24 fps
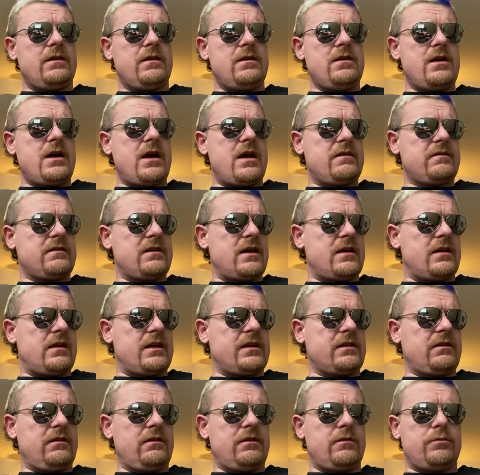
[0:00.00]
guys got
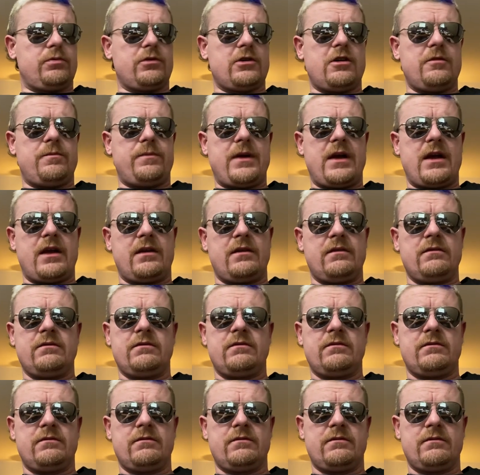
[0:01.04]
like the little propane
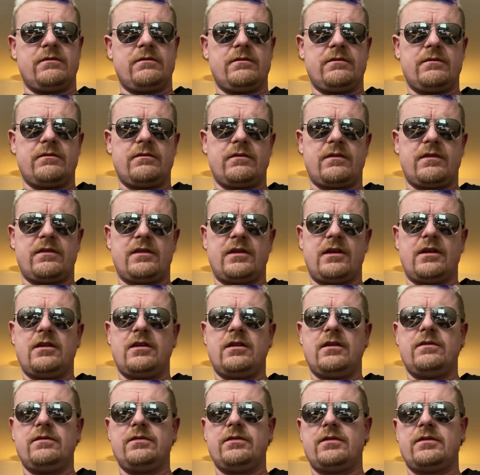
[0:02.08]

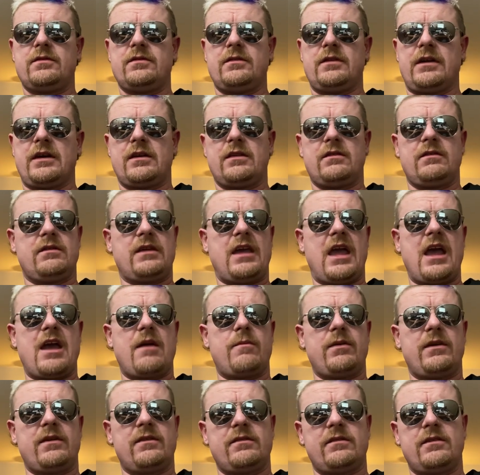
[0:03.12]
stoves, like
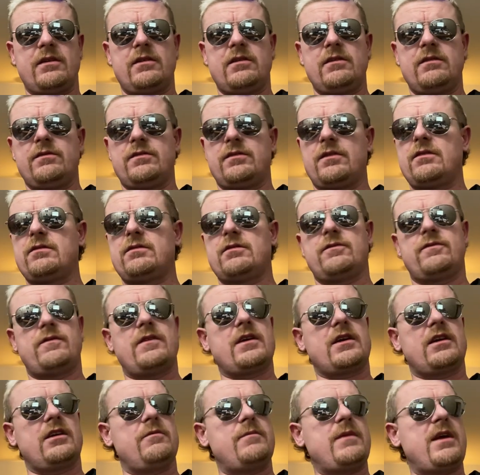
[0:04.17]
camping stoves. Those are
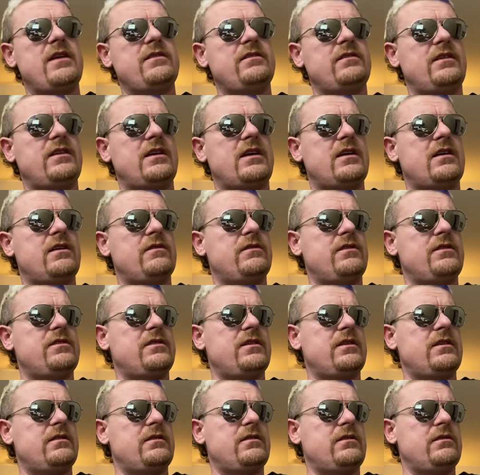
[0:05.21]
fucking amazing to have and
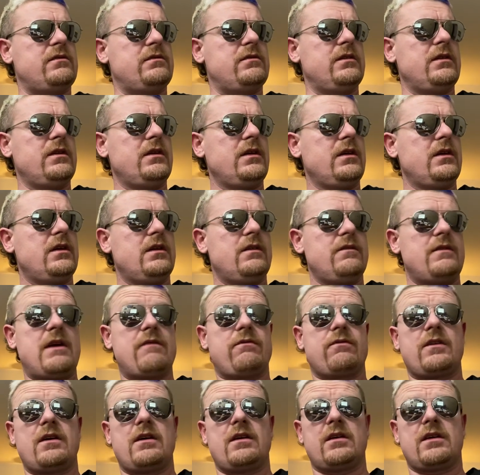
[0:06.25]
shit too.
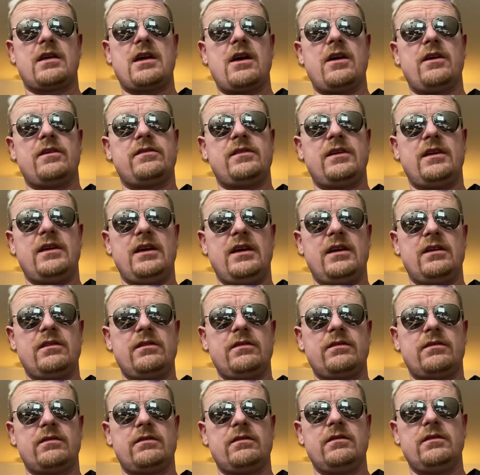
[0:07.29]
If kerosene
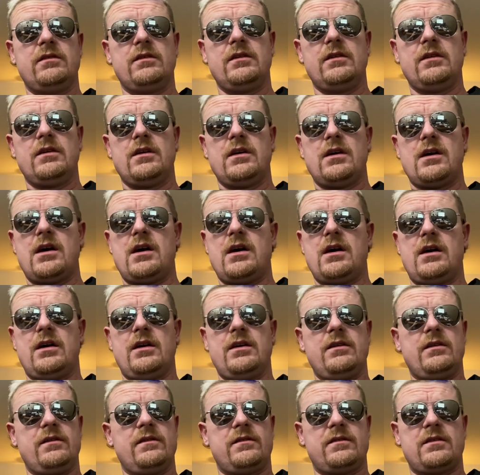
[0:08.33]
heaters,
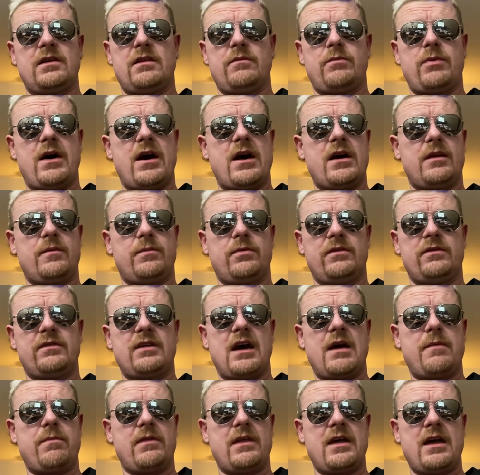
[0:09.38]
you can set a pot up on
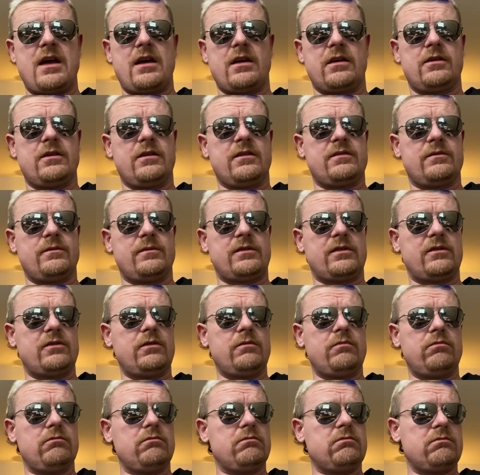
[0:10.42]
top of that, cook some
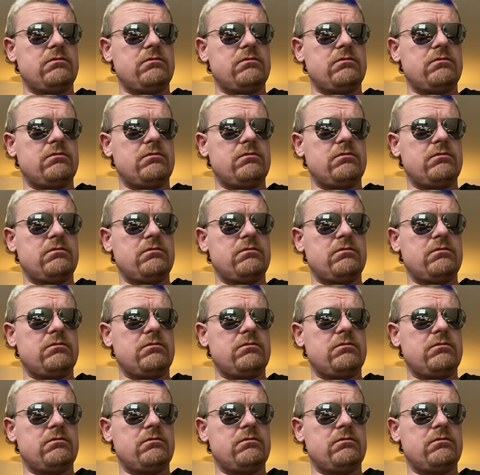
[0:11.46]
soup,